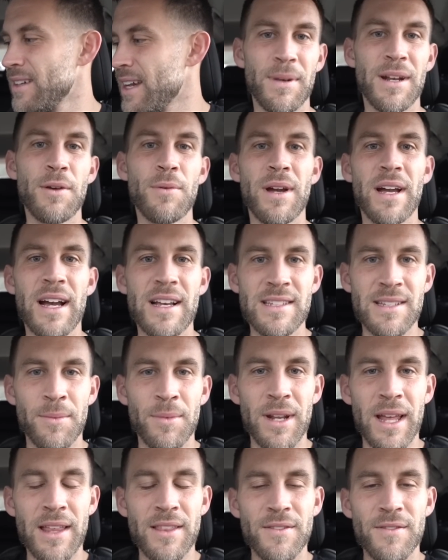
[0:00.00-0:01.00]
But anyway, guys, I'm
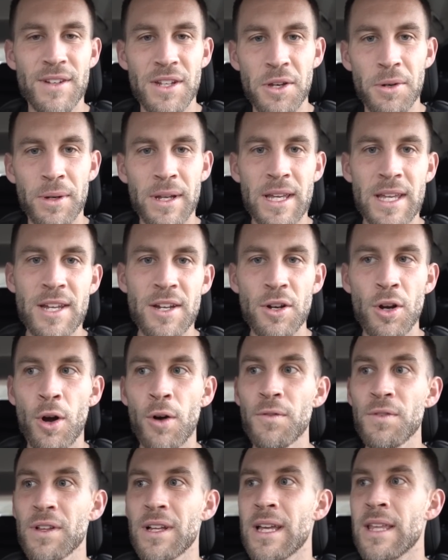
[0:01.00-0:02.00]
going to end the video here.
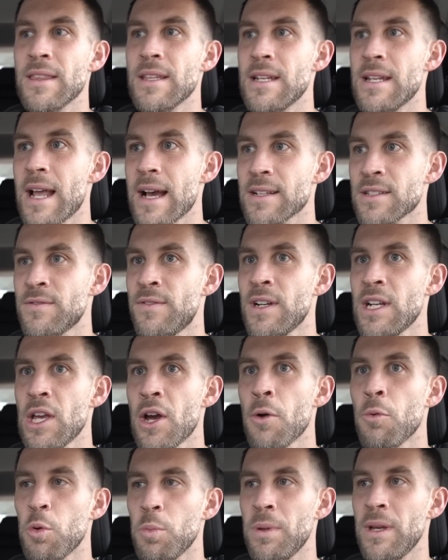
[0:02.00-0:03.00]
Hopefully in the next
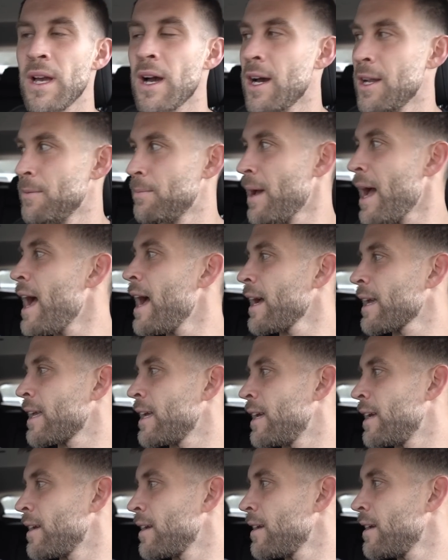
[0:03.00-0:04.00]
video, we'll be
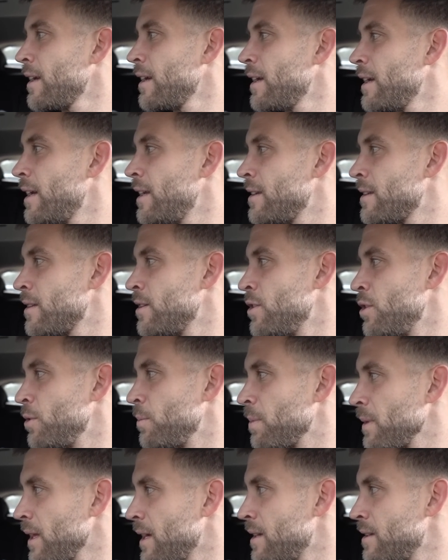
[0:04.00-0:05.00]
unpacking into the new
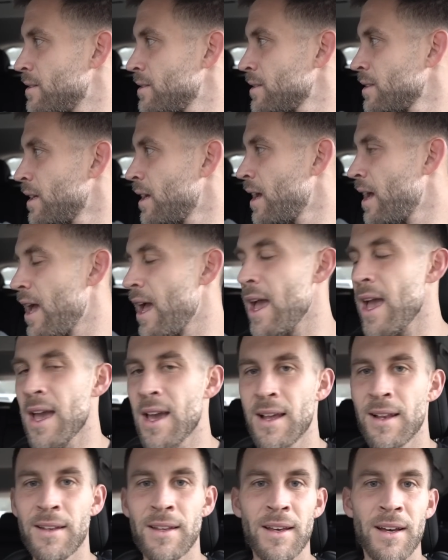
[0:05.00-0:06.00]
place
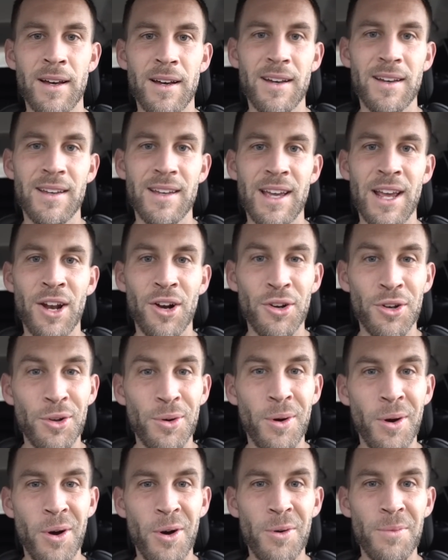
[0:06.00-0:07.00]
and in our
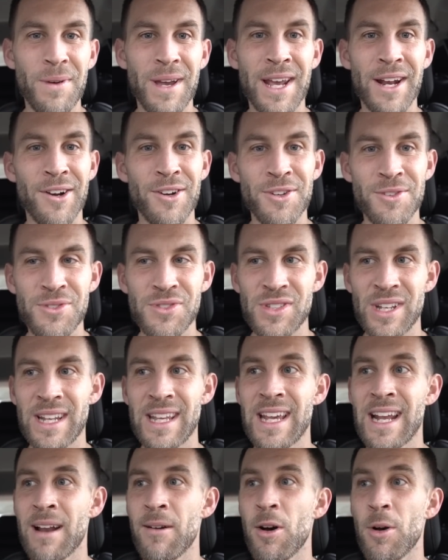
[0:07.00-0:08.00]
new home, in our new
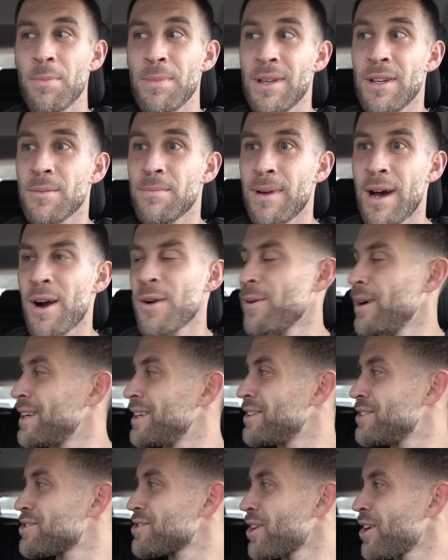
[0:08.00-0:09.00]
city, and I'll be about
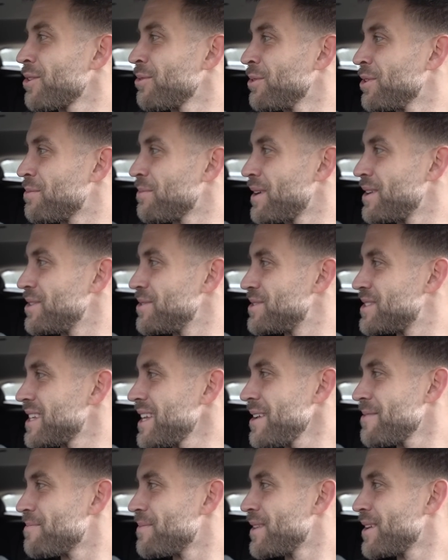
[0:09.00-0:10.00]
ready to start with my new
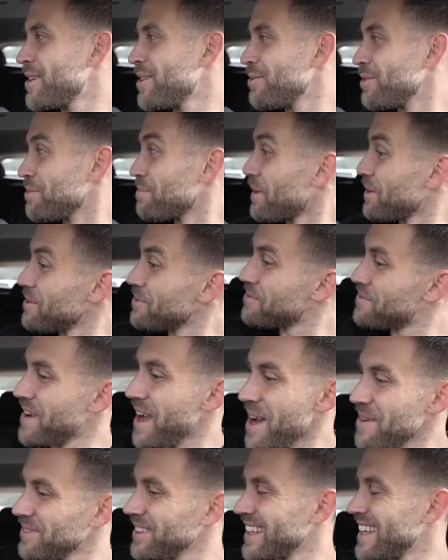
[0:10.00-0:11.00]
team, with my new
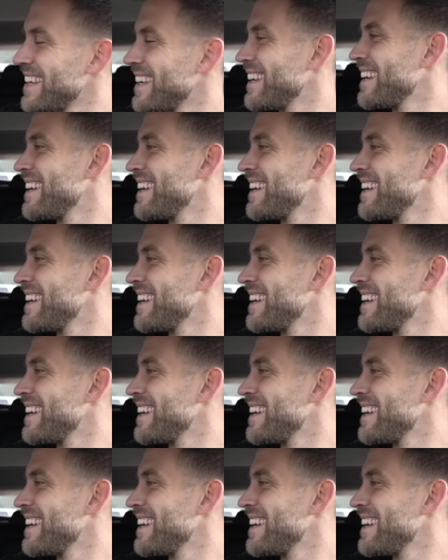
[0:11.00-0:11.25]
family.